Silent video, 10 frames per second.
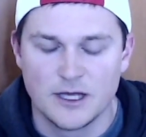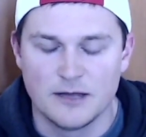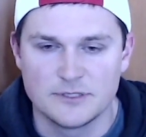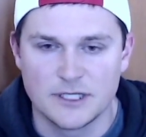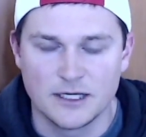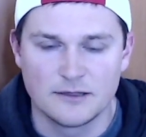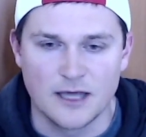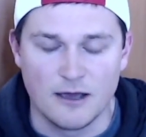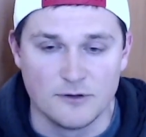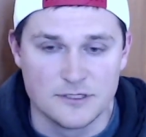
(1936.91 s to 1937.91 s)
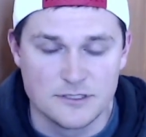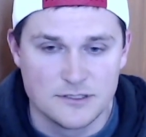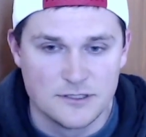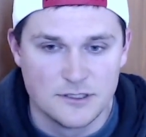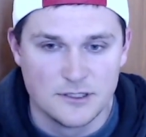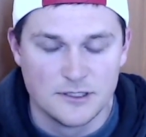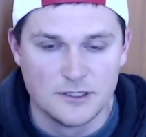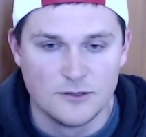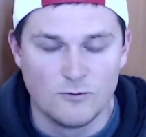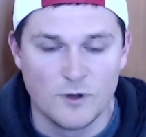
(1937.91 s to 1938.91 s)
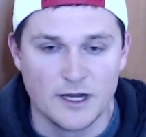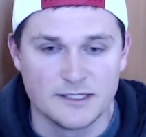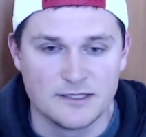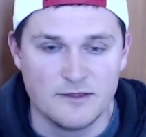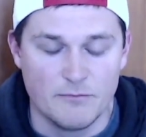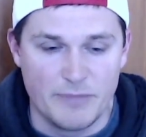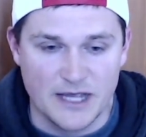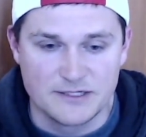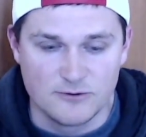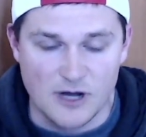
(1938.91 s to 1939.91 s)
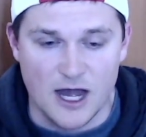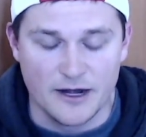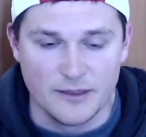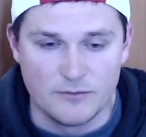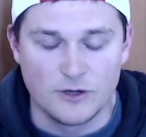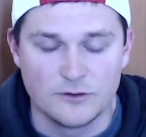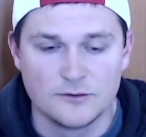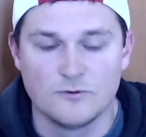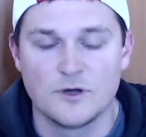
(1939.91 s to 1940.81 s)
I'm saying that was when it's the best rod on the boat.